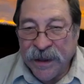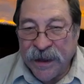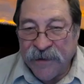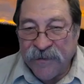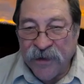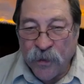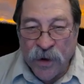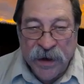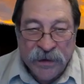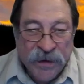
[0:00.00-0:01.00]
And if you
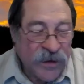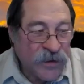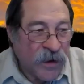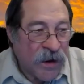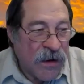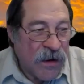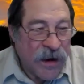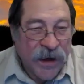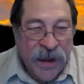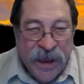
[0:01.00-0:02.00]
want to draw
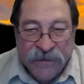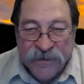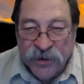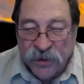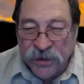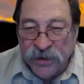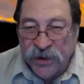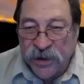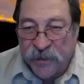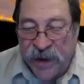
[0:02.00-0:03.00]
on it and have circles,
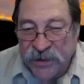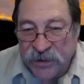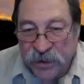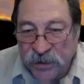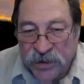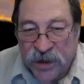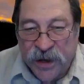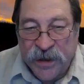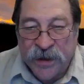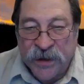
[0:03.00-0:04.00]
you can make circles
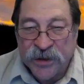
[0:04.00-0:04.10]
on it.